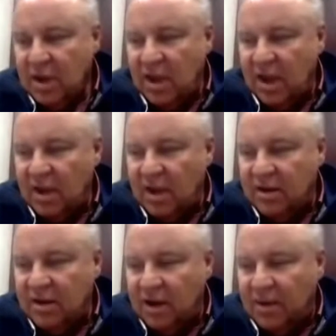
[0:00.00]

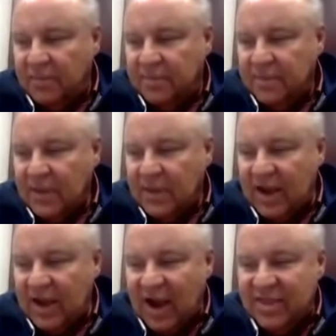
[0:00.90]
And
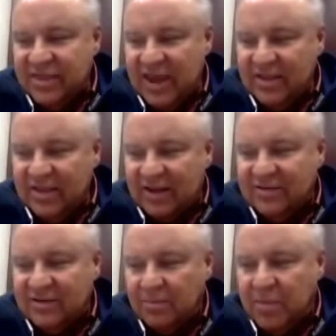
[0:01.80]
I think
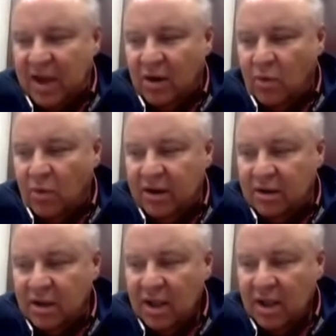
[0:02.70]
that's the better way
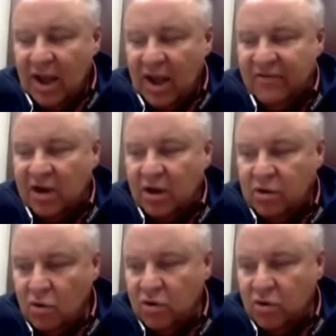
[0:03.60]
I've
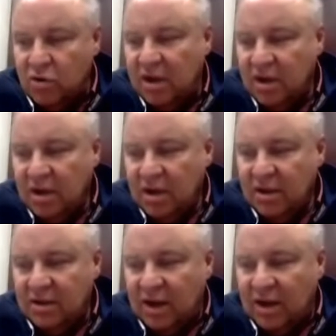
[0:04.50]
concluded
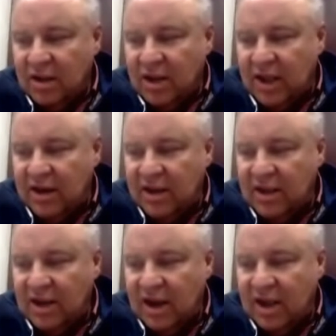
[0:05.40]
that
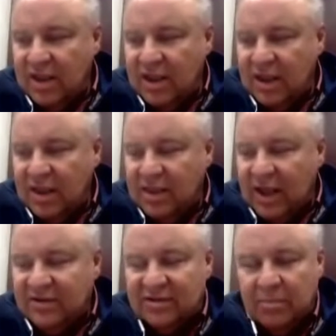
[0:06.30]

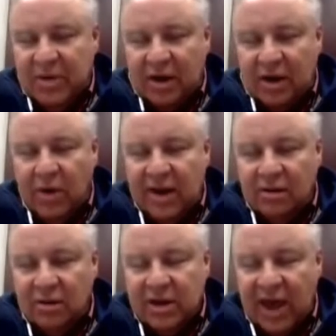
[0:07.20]
that's the better way
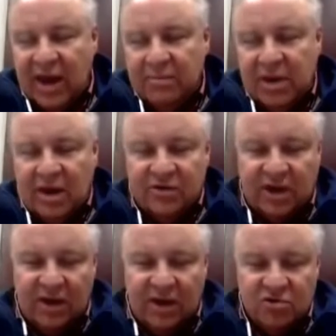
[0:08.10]
to look at it, because
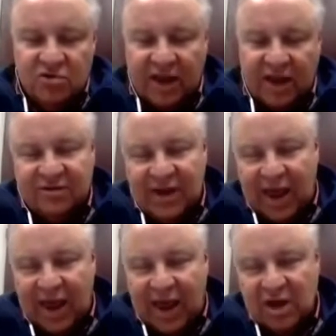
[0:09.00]
it gives you that
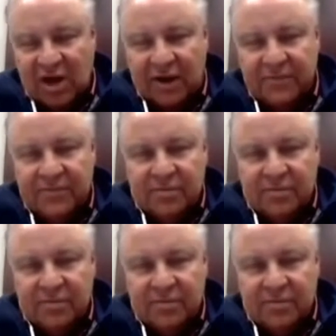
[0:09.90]
snapshot